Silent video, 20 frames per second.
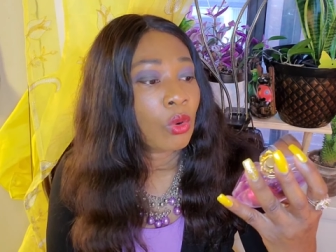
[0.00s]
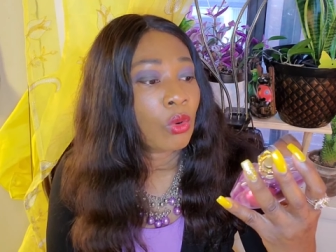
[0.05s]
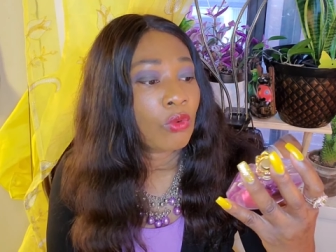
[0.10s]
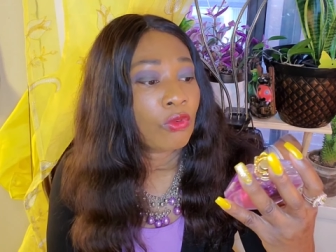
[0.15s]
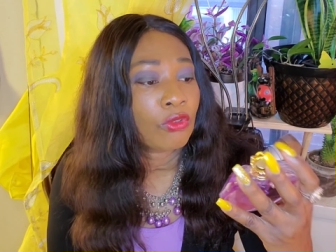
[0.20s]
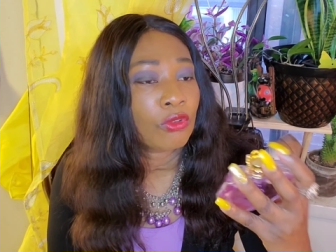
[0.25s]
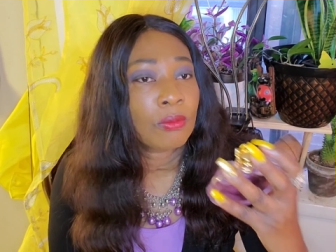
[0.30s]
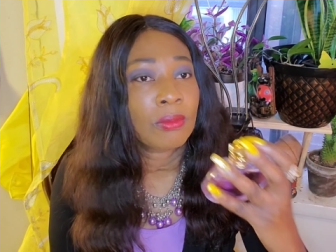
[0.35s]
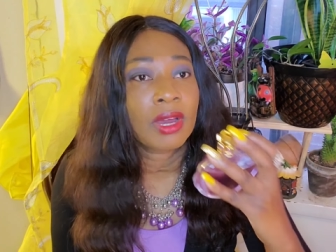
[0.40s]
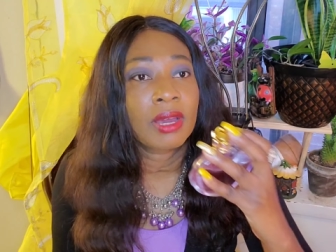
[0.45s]

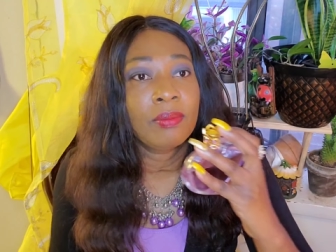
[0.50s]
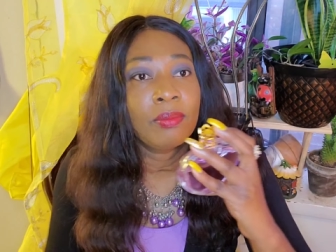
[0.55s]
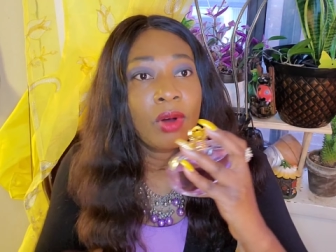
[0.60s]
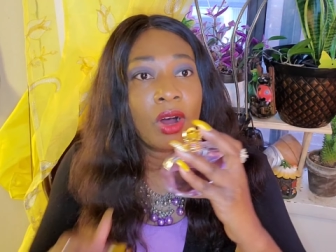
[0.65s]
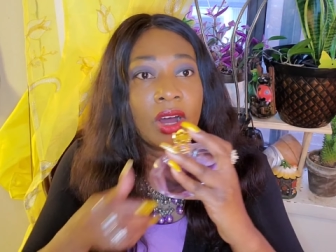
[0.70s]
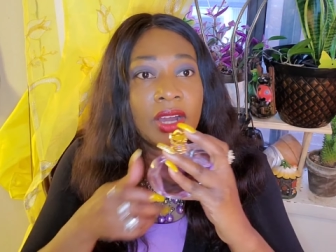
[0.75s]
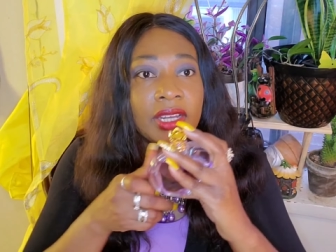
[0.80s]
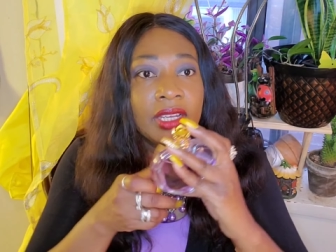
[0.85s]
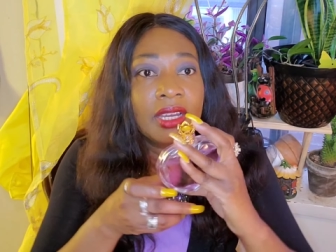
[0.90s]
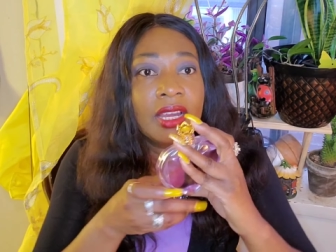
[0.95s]
over my
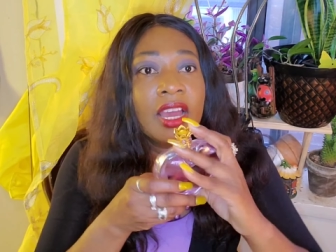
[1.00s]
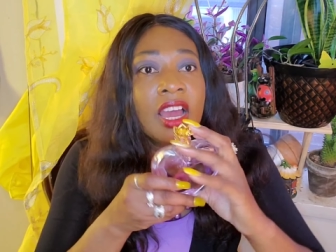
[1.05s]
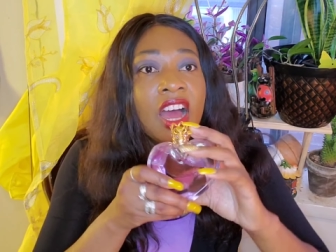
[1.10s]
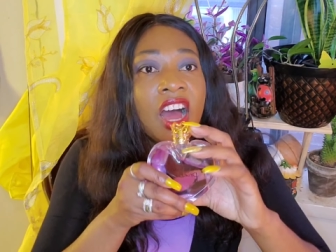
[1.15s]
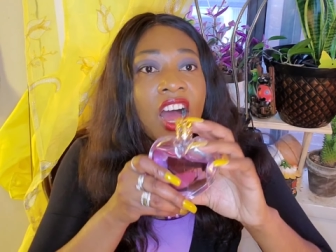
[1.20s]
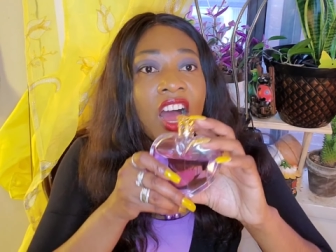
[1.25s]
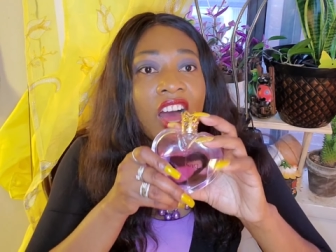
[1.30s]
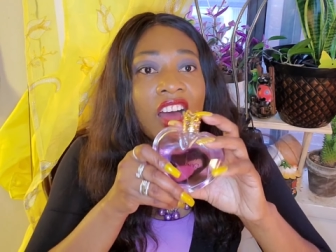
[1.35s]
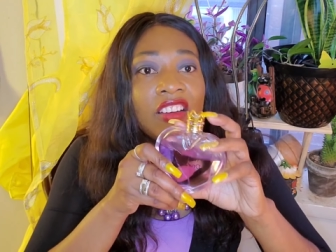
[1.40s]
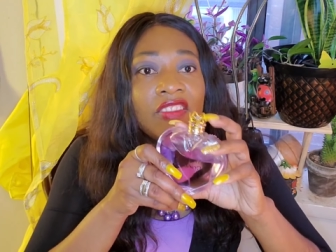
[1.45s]
body
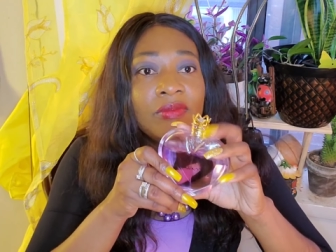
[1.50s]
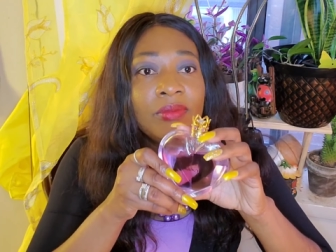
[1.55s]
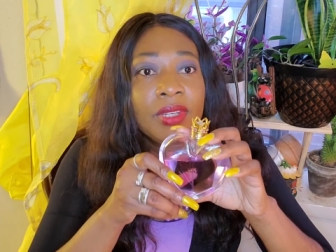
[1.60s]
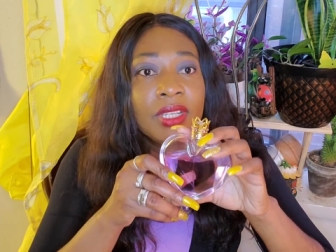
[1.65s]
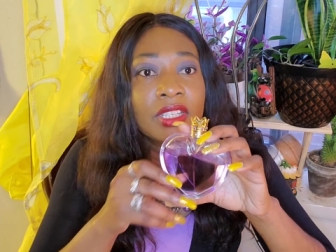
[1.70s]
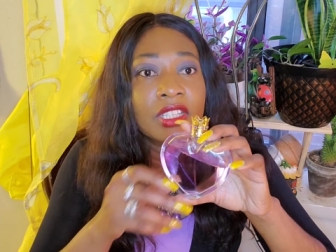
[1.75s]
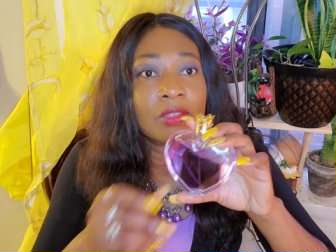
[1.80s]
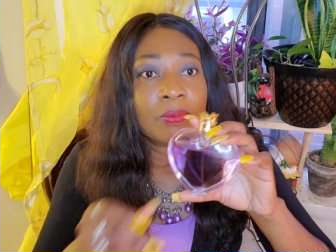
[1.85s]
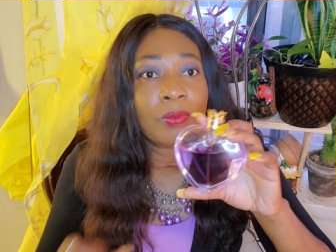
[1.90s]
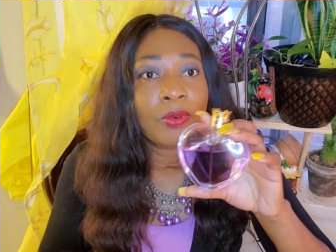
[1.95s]
i've
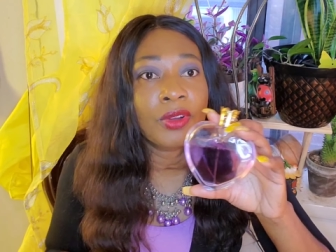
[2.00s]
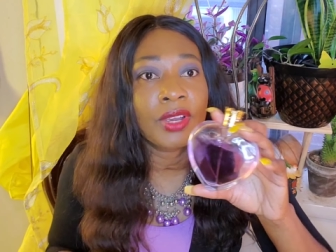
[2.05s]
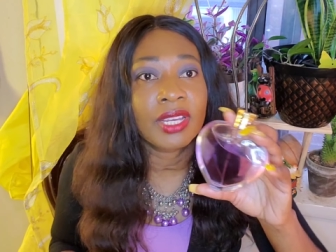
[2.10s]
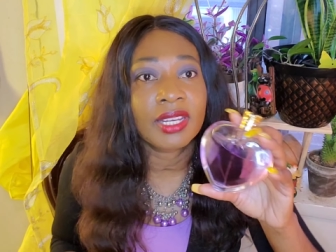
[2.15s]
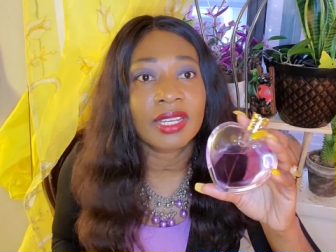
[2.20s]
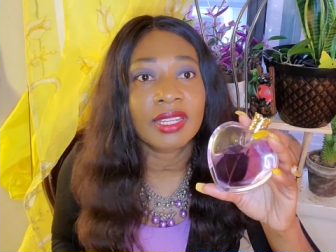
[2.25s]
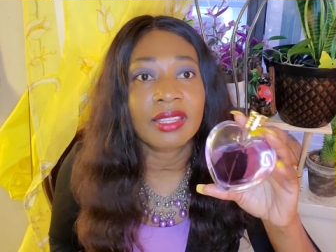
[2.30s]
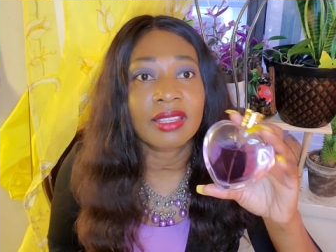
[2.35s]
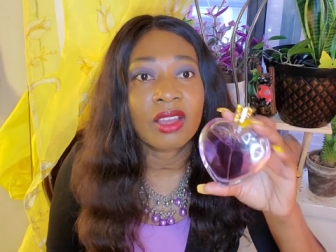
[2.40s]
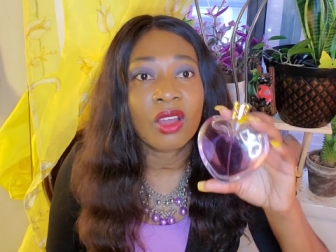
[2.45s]
been
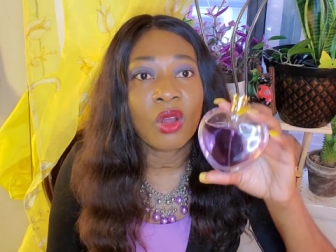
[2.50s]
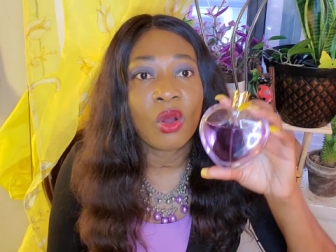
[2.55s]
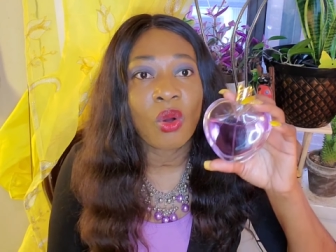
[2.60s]
spraying it